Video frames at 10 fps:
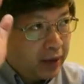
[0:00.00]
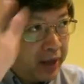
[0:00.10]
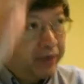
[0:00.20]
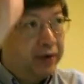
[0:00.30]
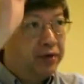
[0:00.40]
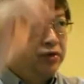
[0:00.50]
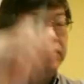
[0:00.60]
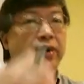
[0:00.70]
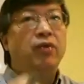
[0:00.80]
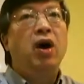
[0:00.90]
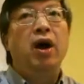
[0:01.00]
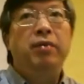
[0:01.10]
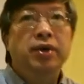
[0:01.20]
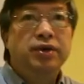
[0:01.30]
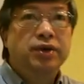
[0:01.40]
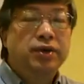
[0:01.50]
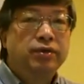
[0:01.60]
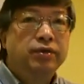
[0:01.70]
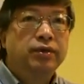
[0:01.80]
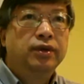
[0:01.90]
get those
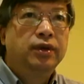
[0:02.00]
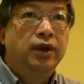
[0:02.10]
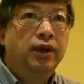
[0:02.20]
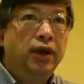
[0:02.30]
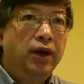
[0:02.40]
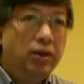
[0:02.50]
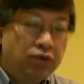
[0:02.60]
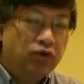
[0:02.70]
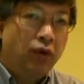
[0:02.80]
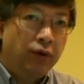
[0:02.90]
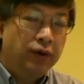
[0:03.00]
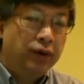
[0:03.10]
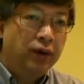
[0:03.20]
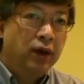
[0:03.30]
requirements in the heap sort.